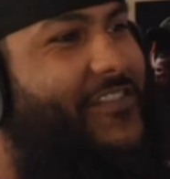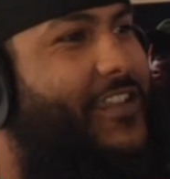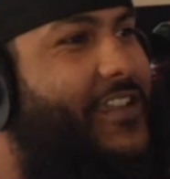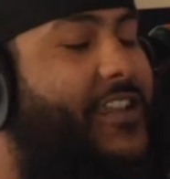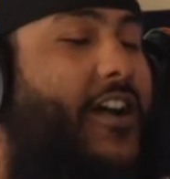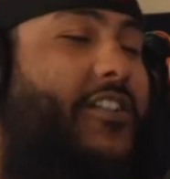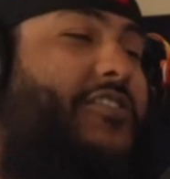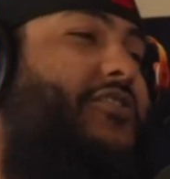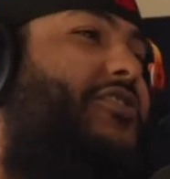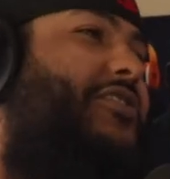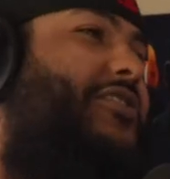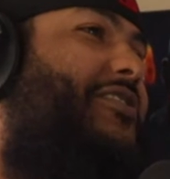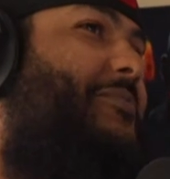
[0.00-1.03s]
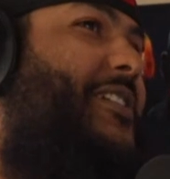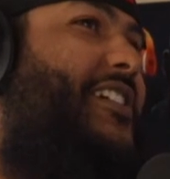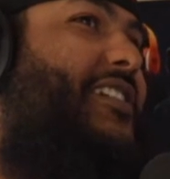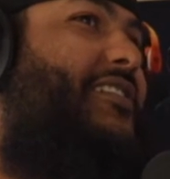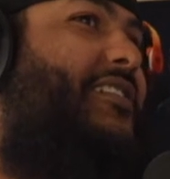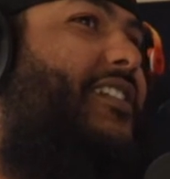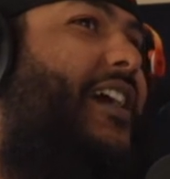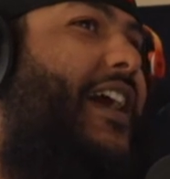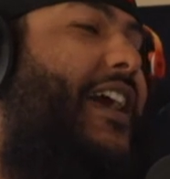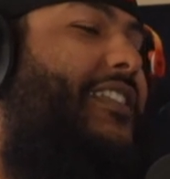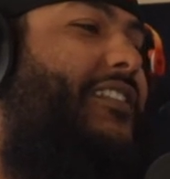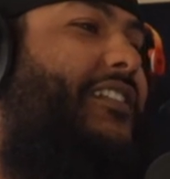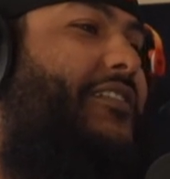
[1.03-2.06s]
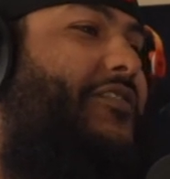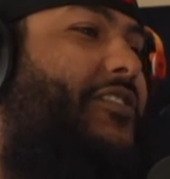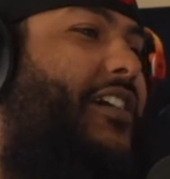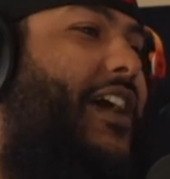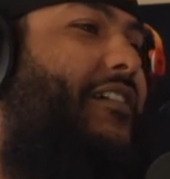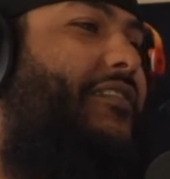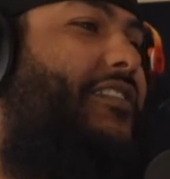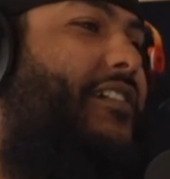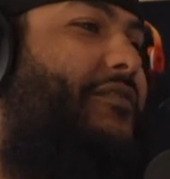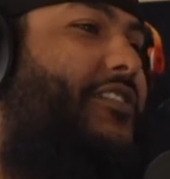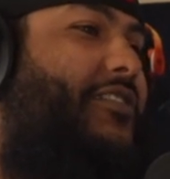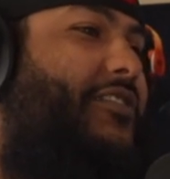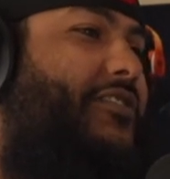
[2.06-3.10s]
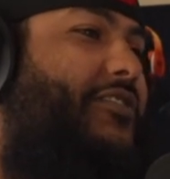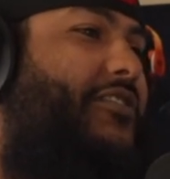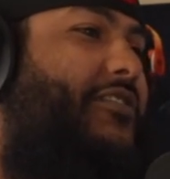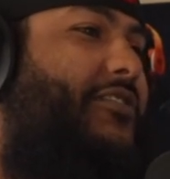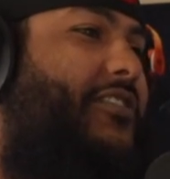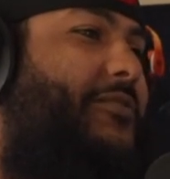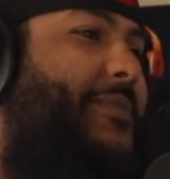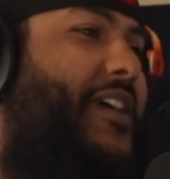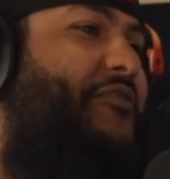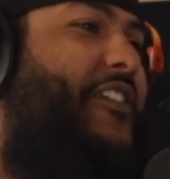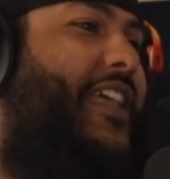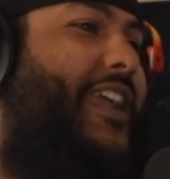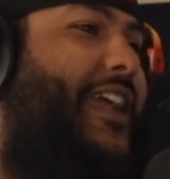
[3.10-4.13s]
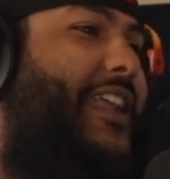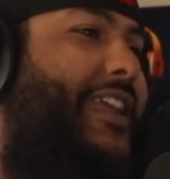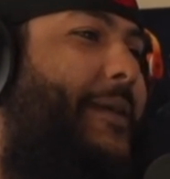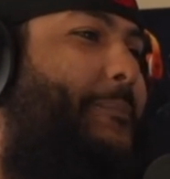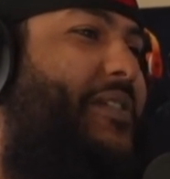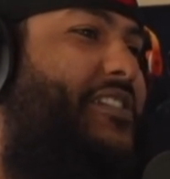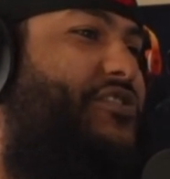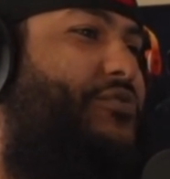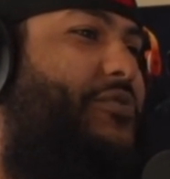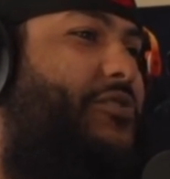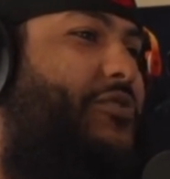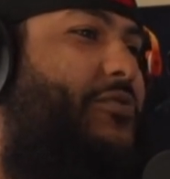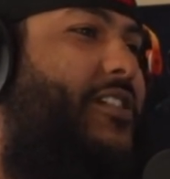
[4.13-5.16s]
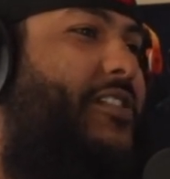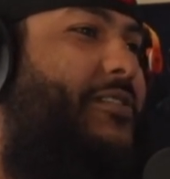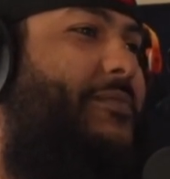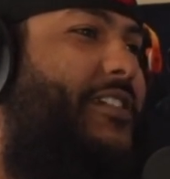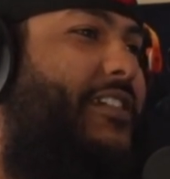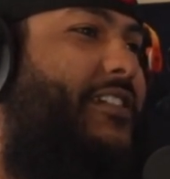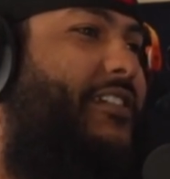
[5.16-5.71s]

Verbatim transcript: Yo, New York, man. I always want to go to New York. I'd love to go to New York, but like, I feel like I'd get pissed real quick up there.